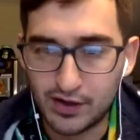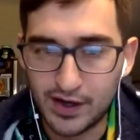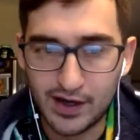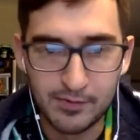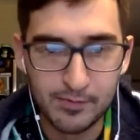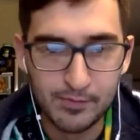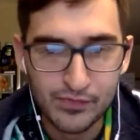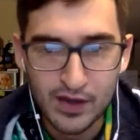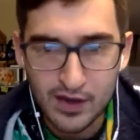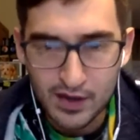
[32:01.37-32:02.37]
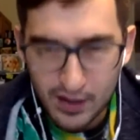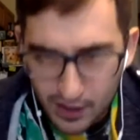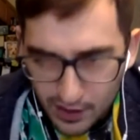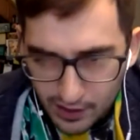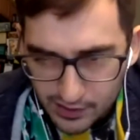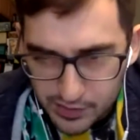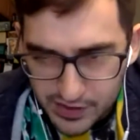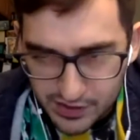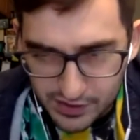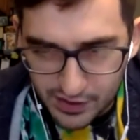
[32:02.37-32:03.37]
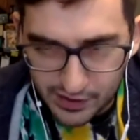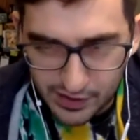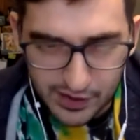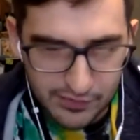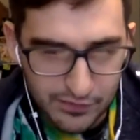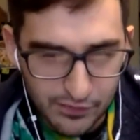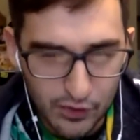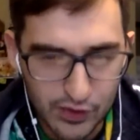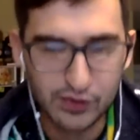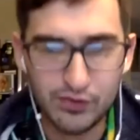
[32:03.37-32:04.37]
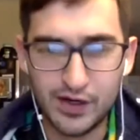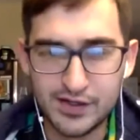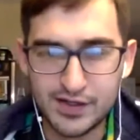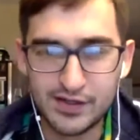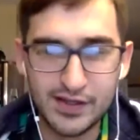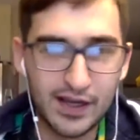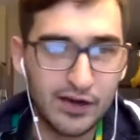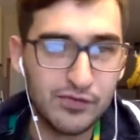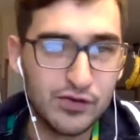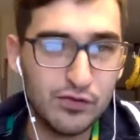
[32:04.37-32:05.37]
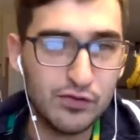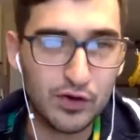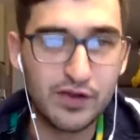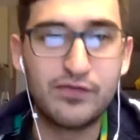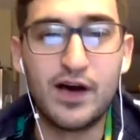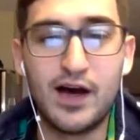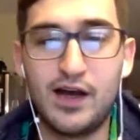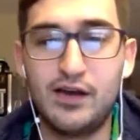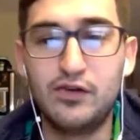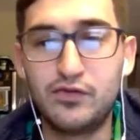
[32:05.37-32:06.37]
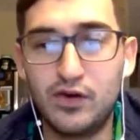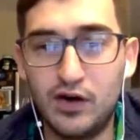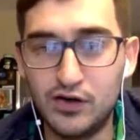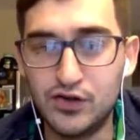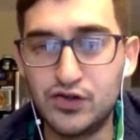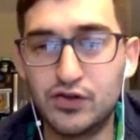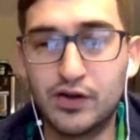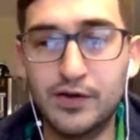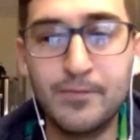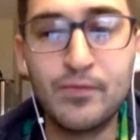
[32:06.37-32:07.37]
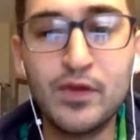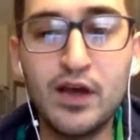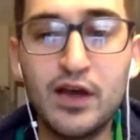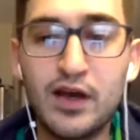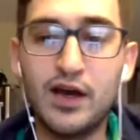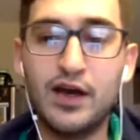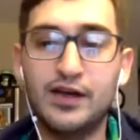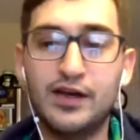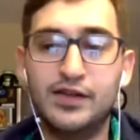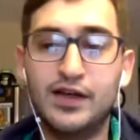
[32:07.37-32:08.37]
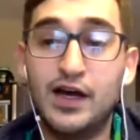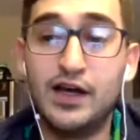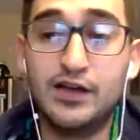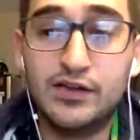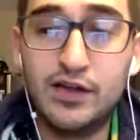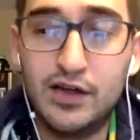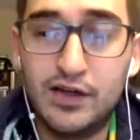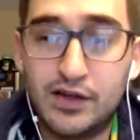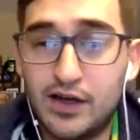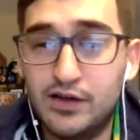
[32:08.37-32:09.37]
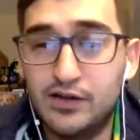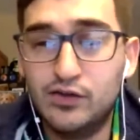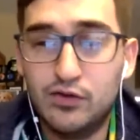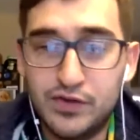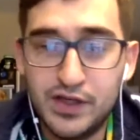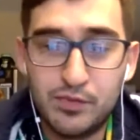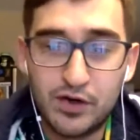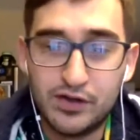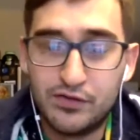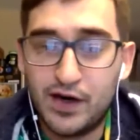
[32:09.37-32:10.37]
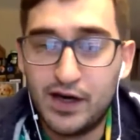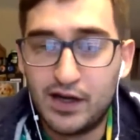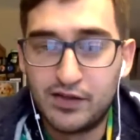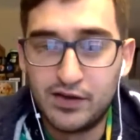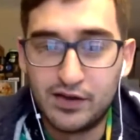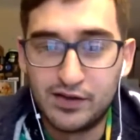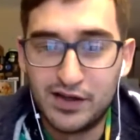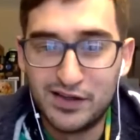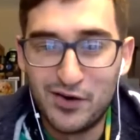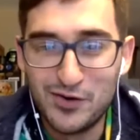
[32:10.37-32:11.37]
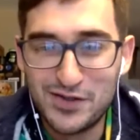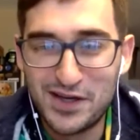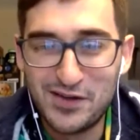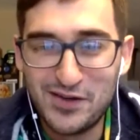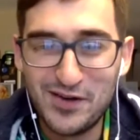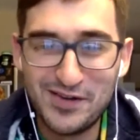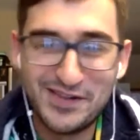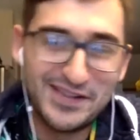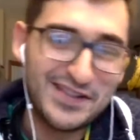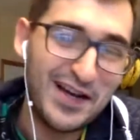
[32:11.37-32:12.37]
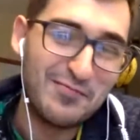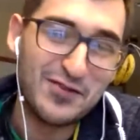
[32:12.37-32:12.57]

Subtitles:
I got him, let me see. I got 4 units at negative 245 on Sugar. And then I kind of dove deeper on the fight. I think that Jose Quinonez, stop